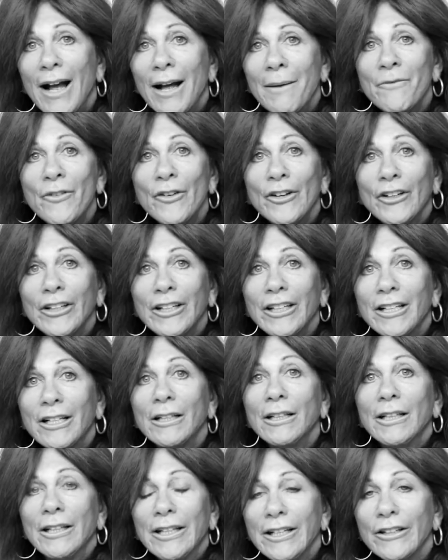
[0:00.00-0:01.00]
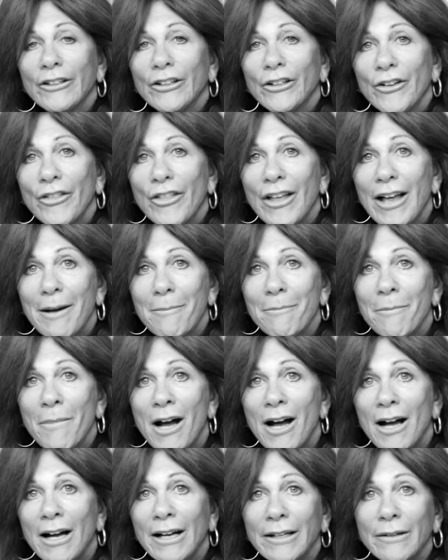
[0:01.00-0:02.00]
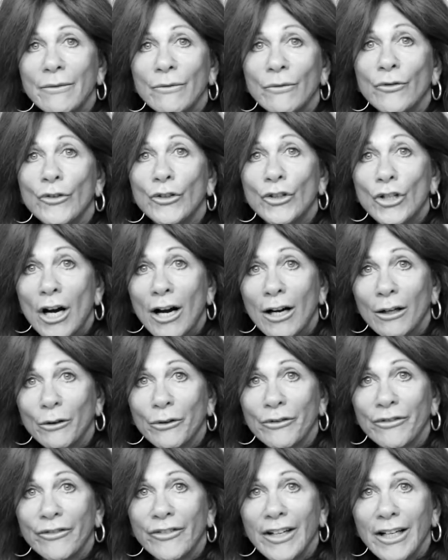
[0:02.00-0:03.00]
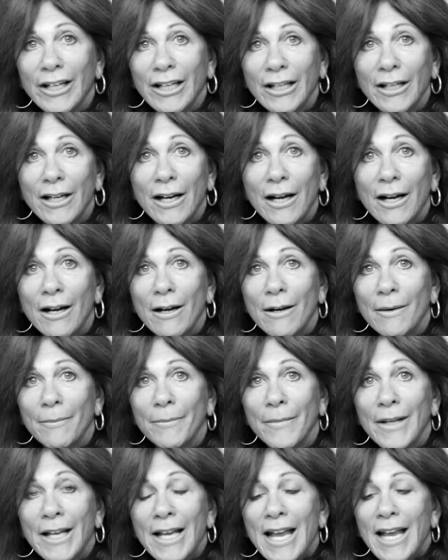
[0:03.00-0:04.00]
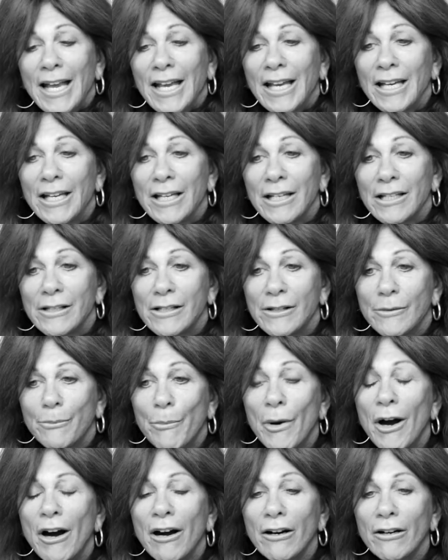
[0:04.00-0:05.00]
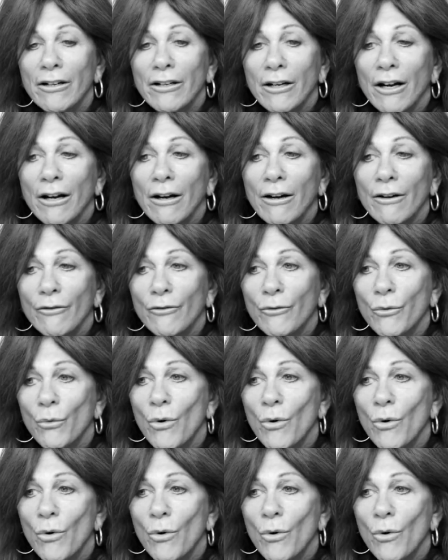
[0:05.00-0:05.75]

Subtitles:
I'm very clear that my photography is part of